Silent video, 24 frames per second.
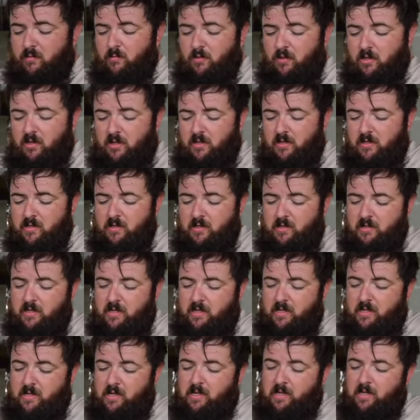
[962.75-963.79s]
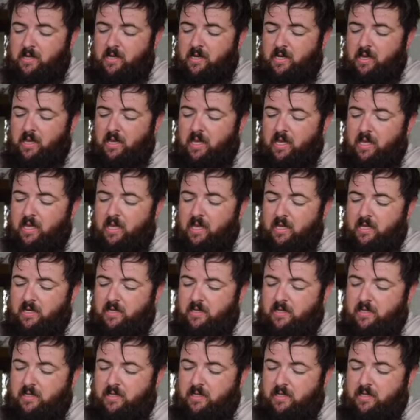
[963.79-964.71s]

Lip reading: one, and